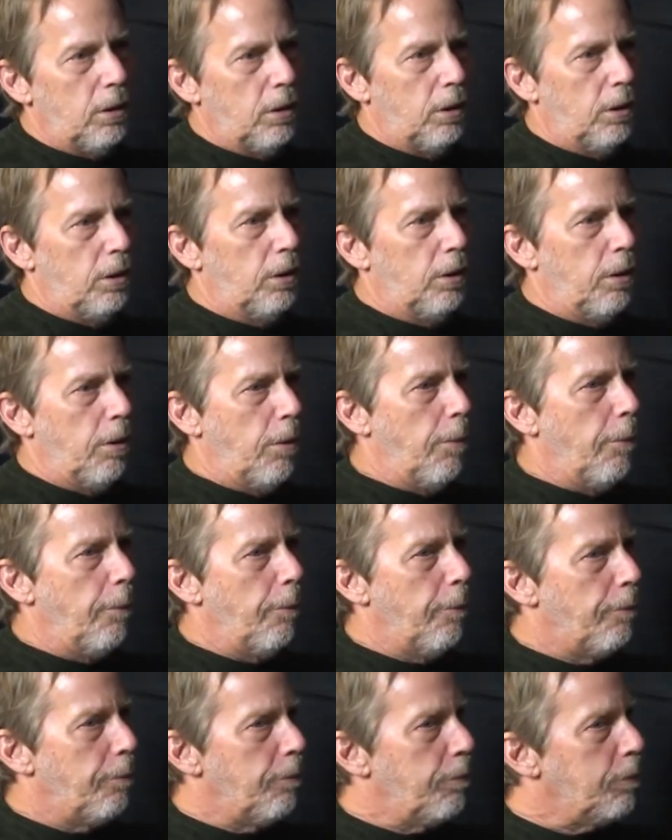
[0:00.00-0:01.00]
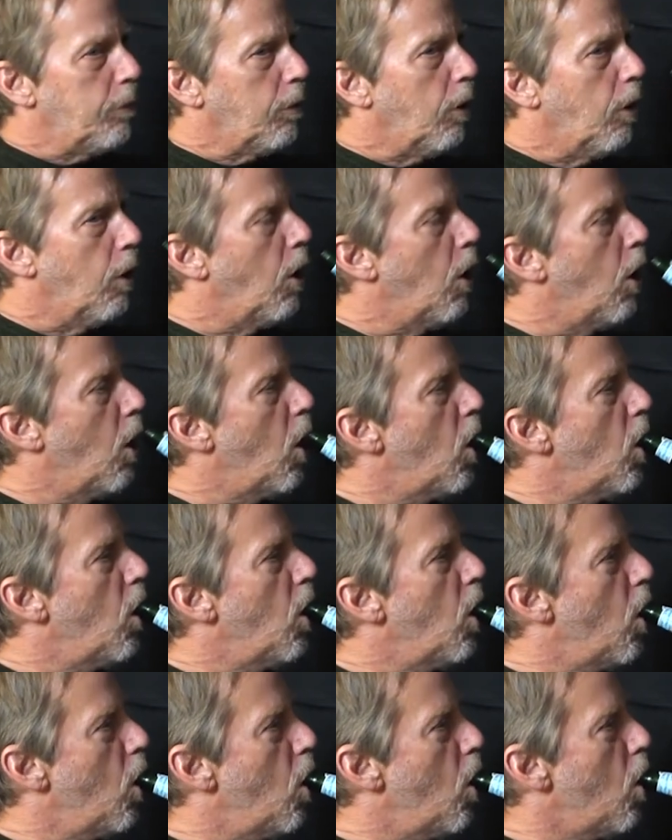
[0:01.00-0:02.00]
That's the one you're worried about, as
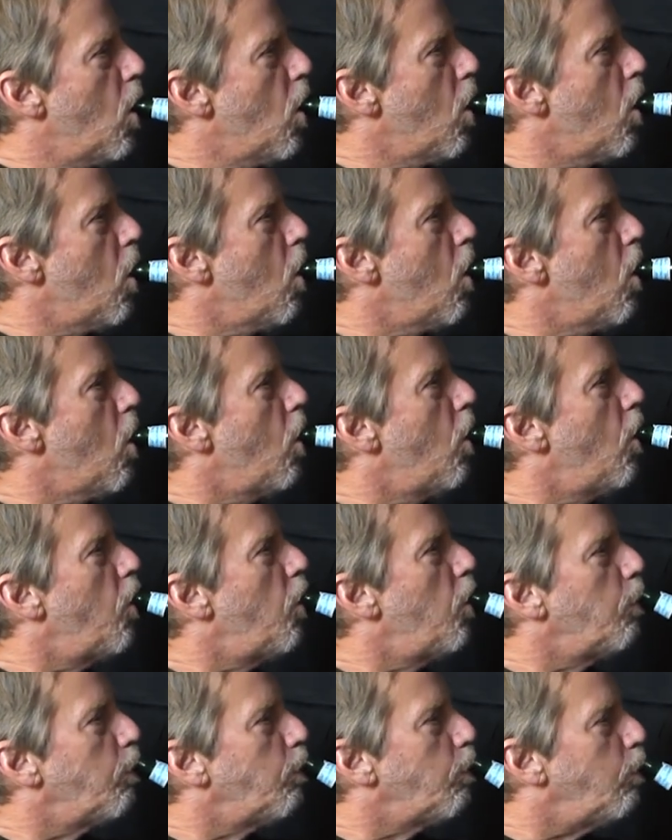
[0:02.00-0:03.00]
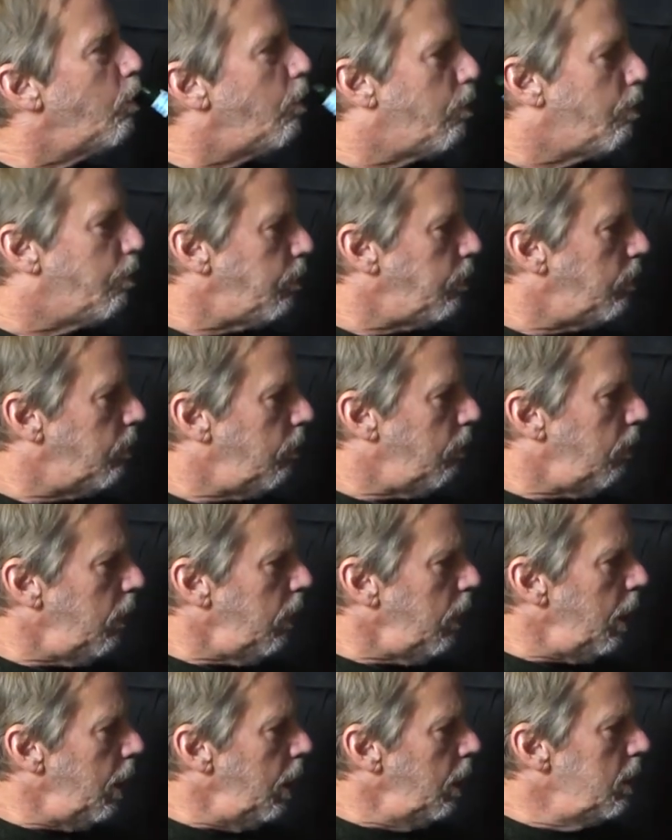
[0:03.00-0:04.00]
opposed to human created
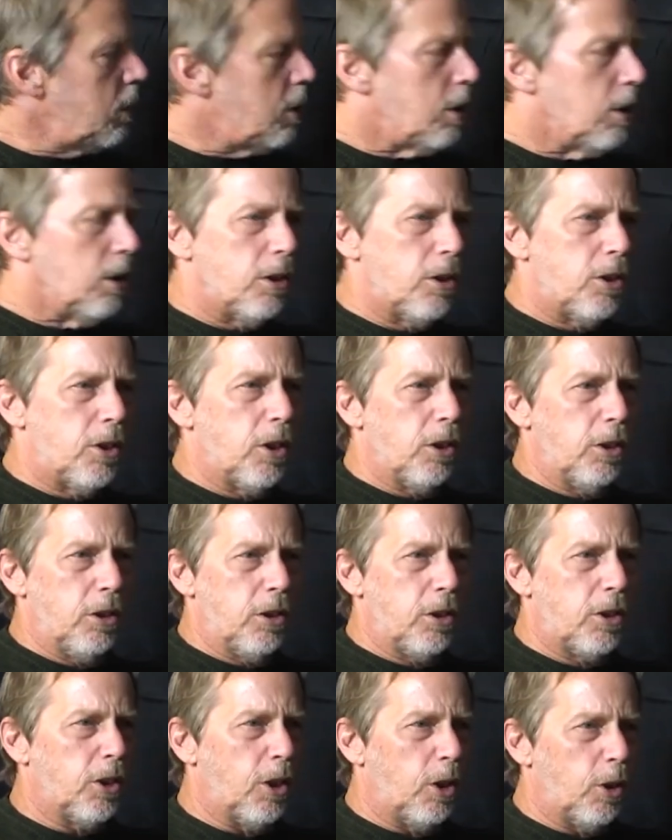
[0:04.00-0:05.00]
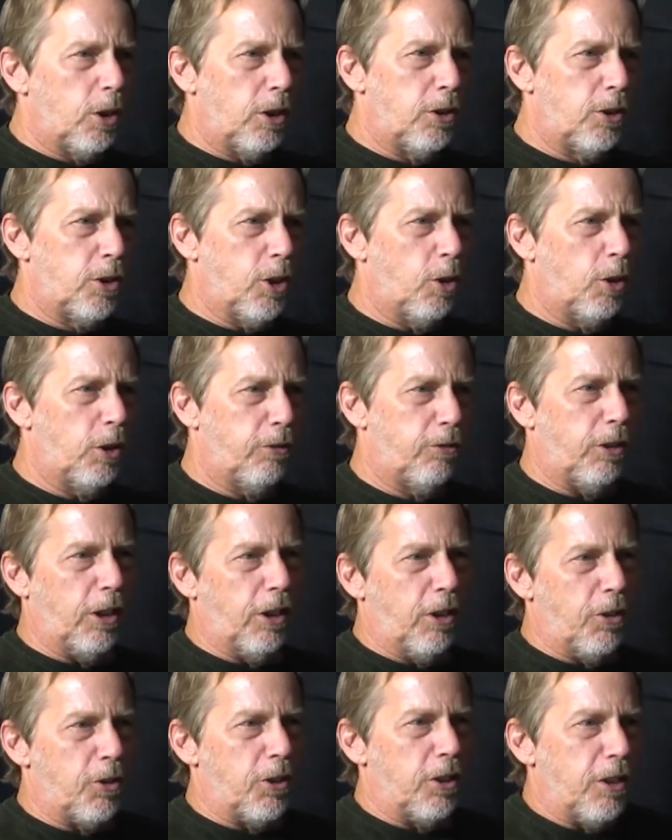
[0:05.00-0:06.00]
bombs and, that we uh, solar, solar
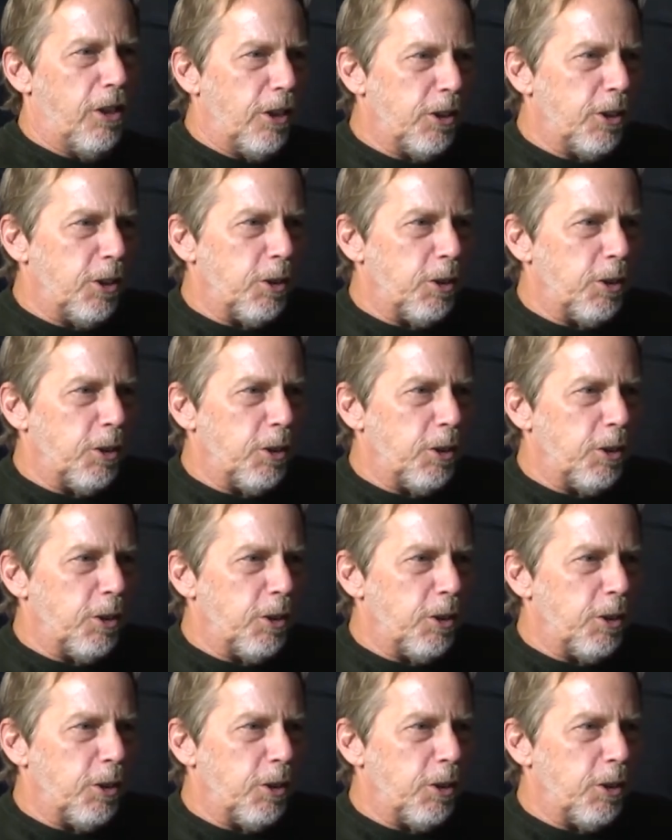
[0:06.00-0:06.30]
flares are another